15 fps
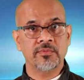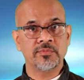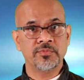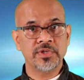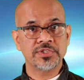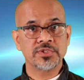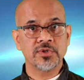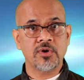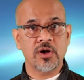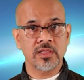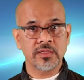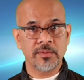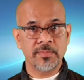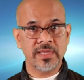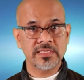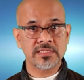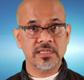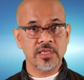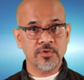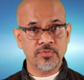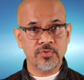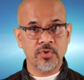wish you all the best.
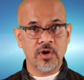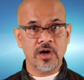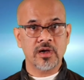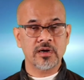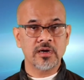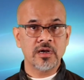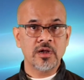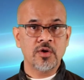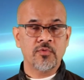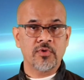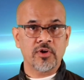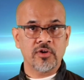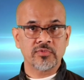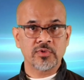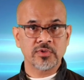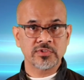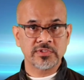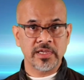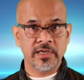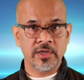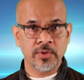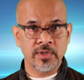If you are one of those
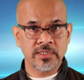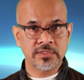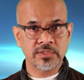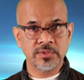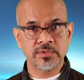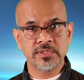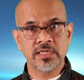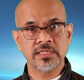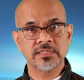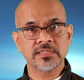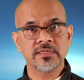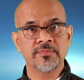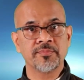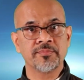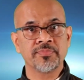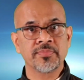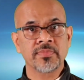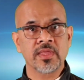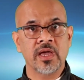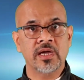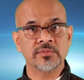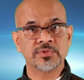CentOS users,
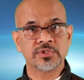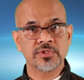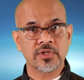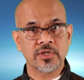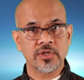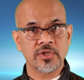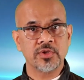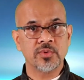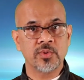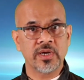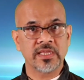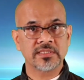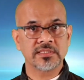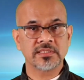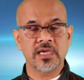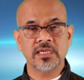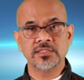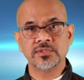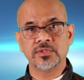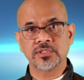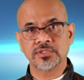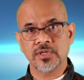I'm sure you would
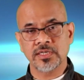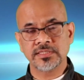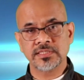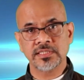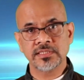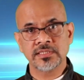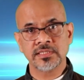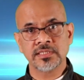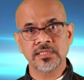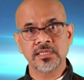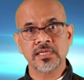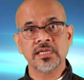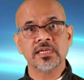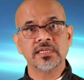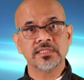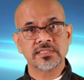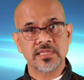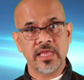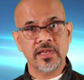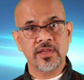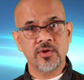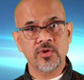exercise your choices.
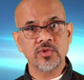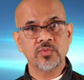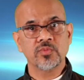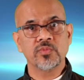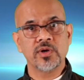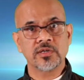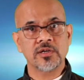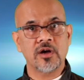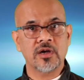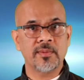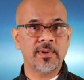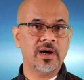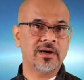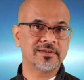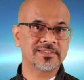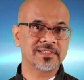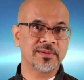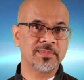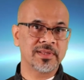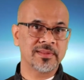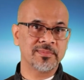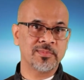Stay tuned, we'll talk about some
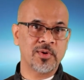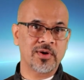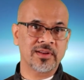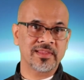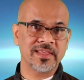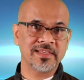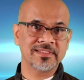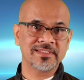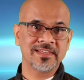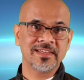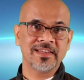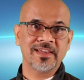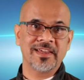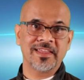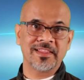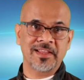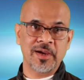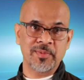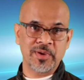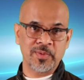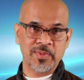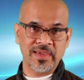more things in
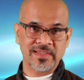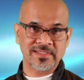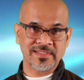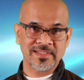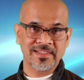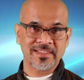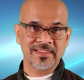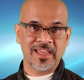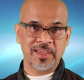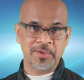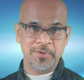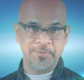coming weeks. Thank